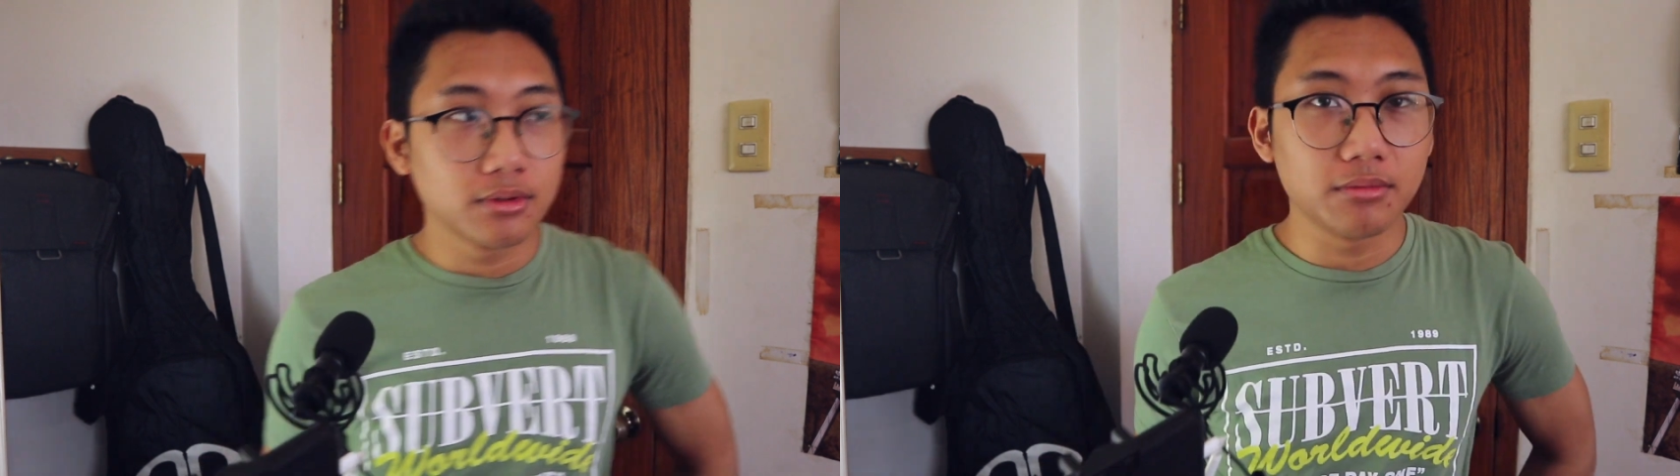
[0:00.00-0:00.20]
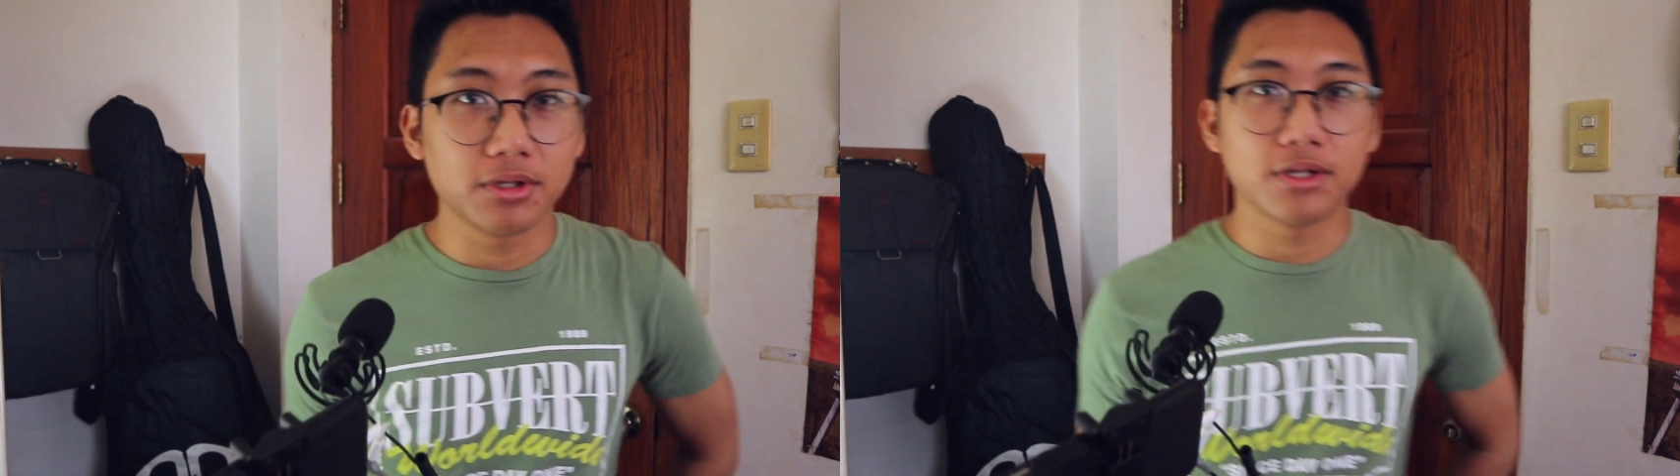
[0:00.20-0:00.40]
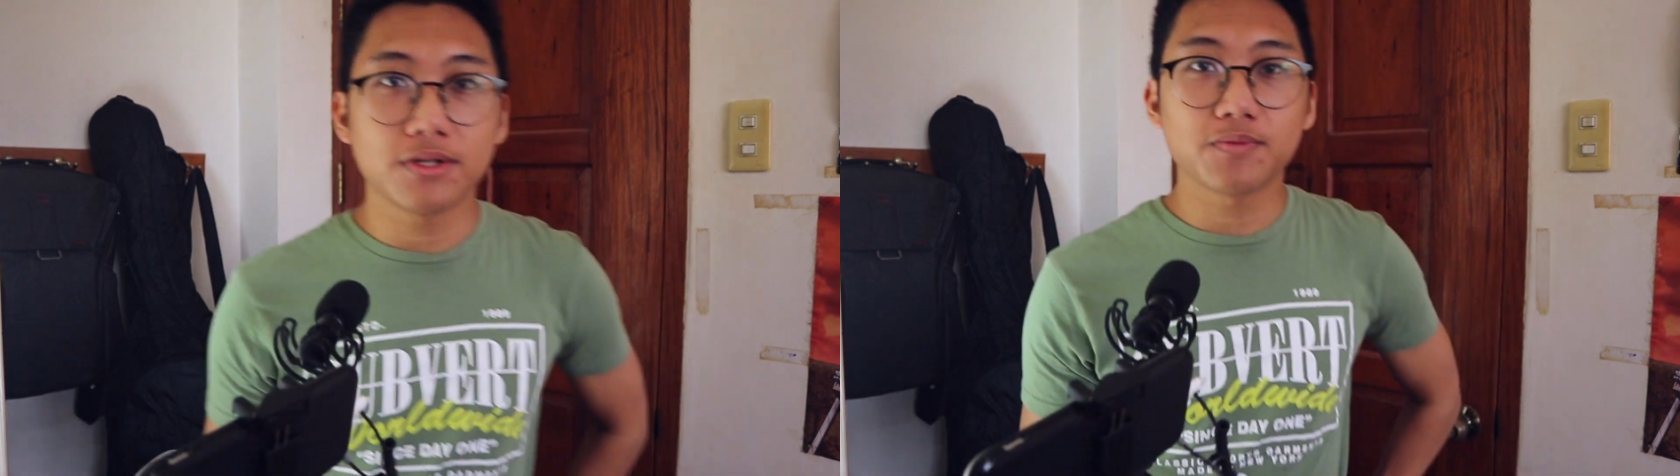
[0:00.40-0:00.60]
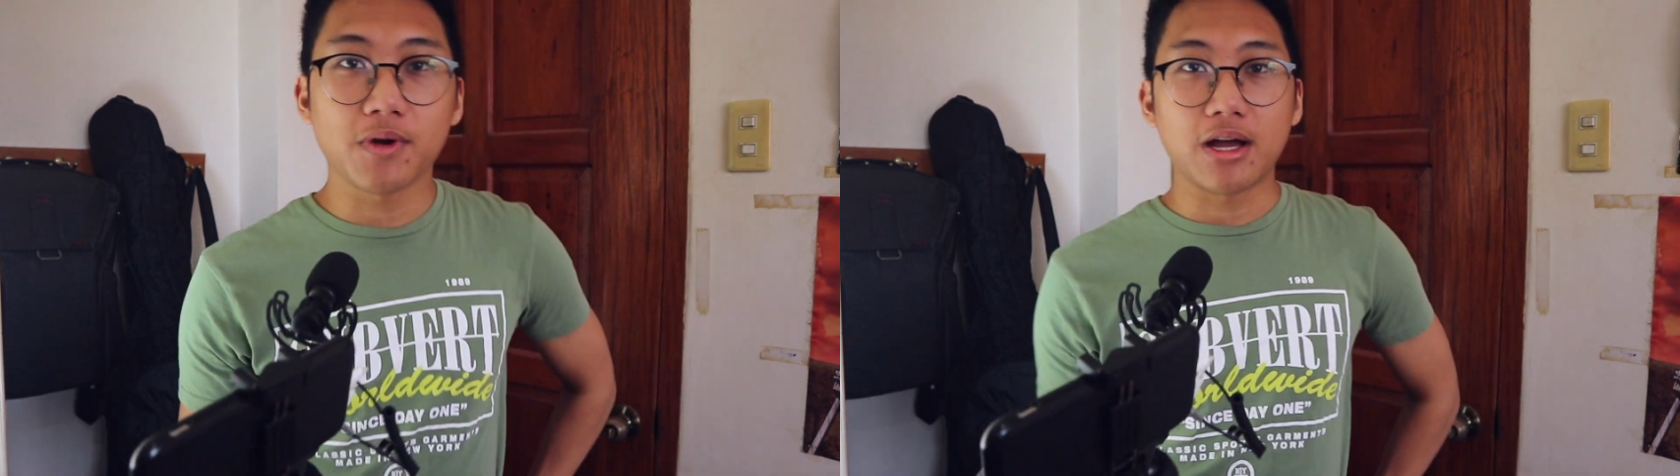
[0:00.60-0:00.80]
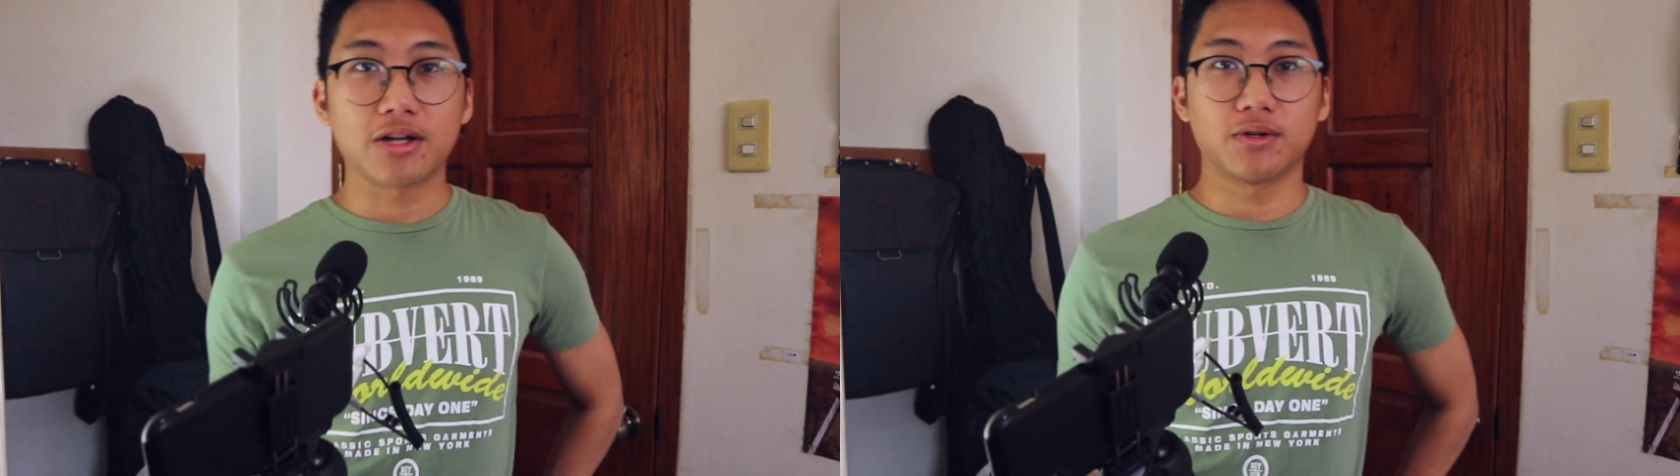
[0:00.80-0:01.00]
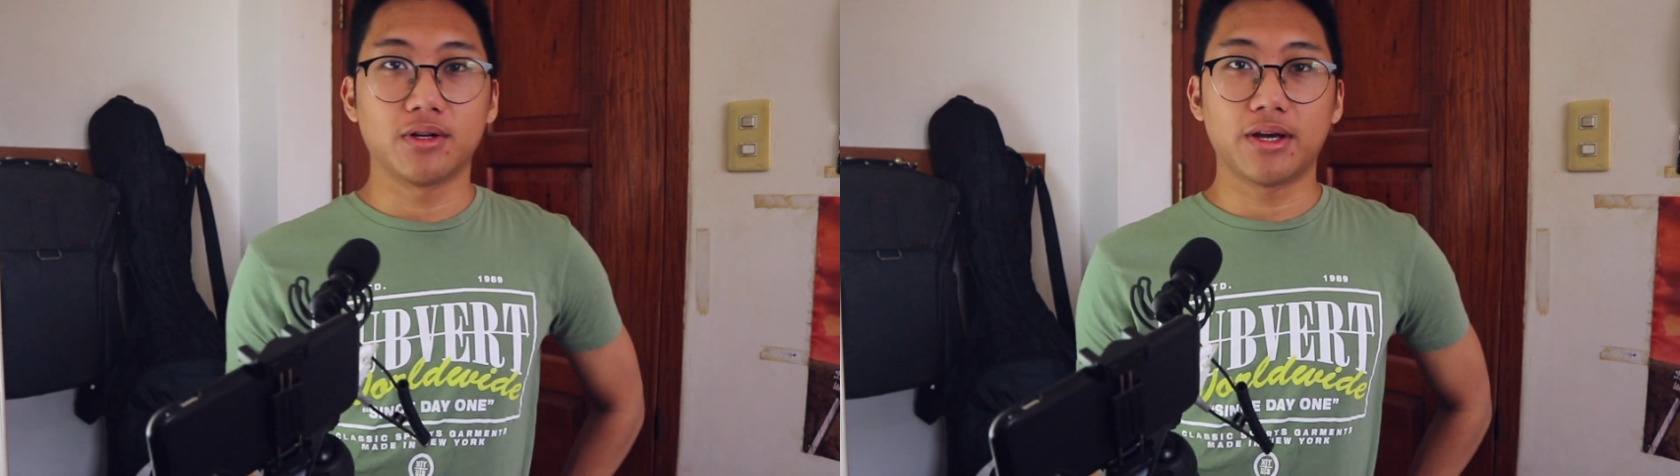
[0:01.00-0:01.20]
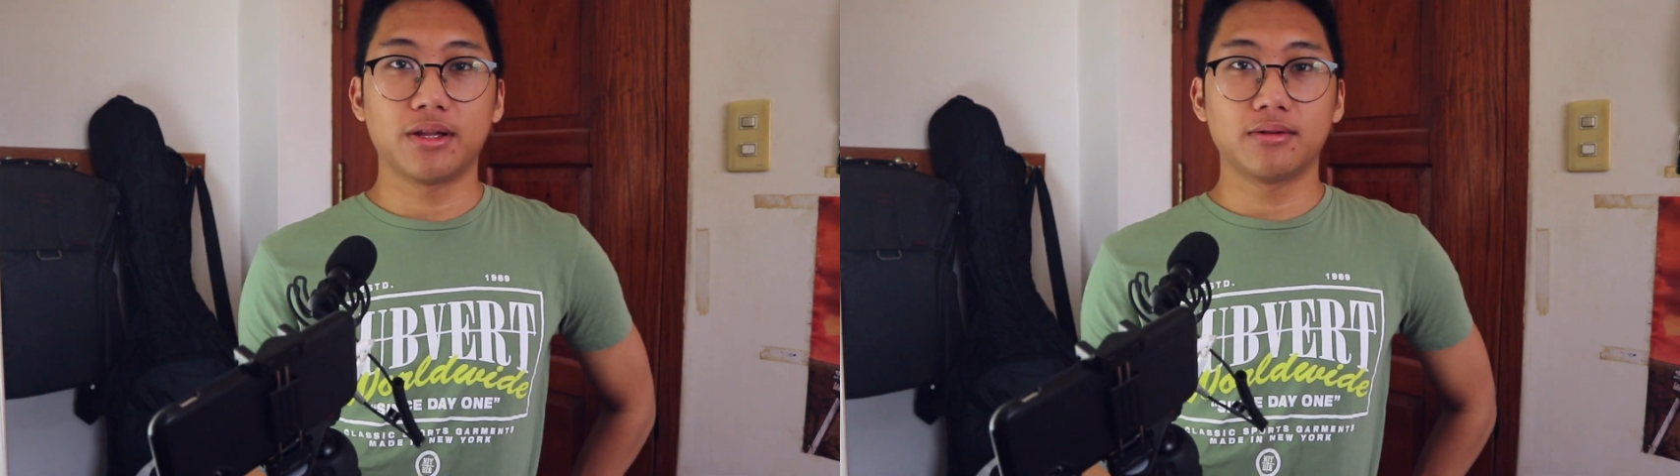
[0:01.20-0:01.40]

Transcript: I mean, this is my actual height.